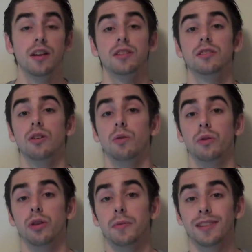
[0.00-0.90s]
So
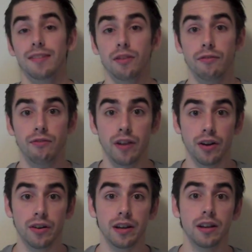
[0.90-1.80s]
humans have a
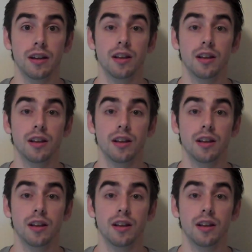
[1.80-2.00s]
very